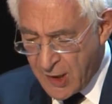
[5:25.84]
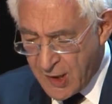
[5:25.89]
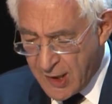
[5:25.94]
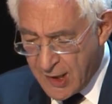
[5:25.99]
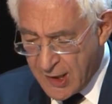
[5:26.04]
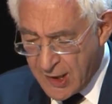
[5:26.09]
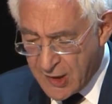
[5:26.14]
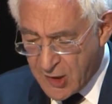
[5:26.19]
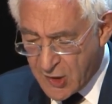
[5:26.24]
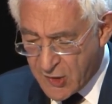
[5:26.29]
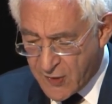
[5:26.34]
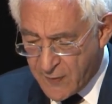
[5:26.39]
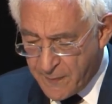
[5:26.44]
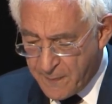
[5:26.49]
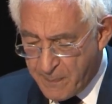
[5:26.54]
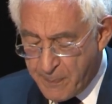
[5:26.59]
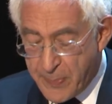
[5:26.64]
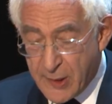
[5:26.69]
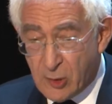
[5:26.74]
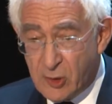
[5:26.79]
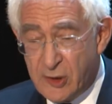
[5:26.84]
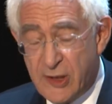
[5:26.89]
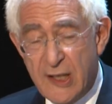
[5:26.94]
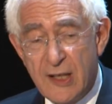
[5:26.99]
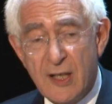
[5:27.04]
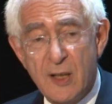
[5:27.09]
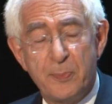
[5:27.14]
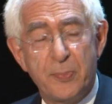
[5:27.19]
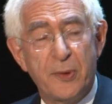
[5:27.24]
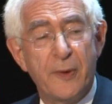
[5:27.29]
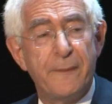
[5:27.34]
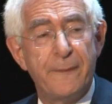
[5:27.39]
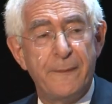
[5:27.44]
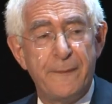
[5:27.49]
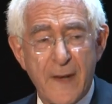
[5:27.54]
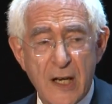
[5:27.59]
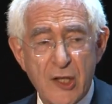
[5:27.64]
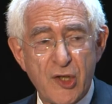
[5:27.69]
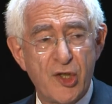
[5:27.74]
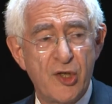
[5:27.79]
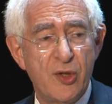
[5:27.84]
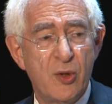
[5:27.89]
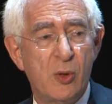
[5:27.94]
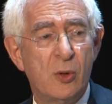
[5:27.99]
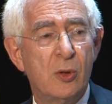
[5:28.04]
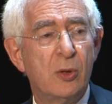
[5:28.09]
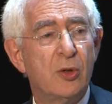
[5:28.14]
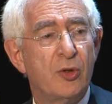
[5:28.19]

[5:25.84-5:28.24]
It is of building a professional